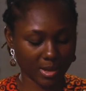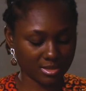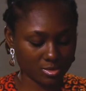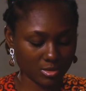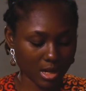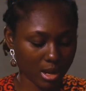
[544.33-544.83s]

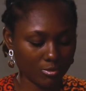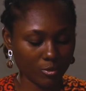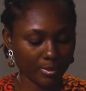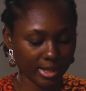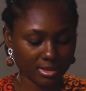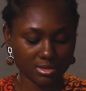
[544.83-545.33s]
particular
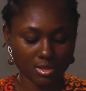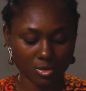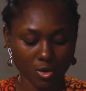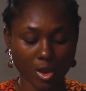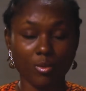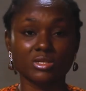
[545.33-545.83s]
moment
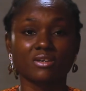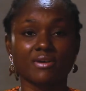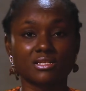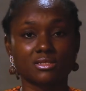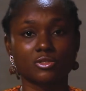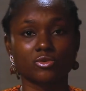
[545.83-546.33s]
or in whatever
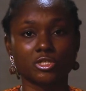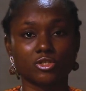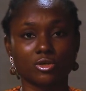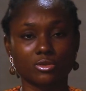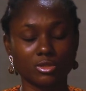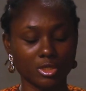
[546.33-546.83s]

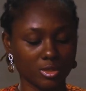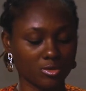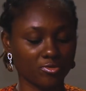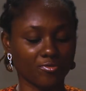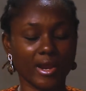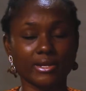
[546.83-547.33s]
situation you
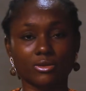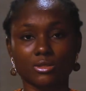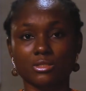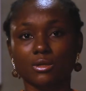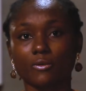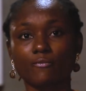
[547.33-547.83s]
find
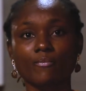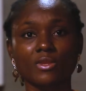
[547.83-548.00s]
yourself.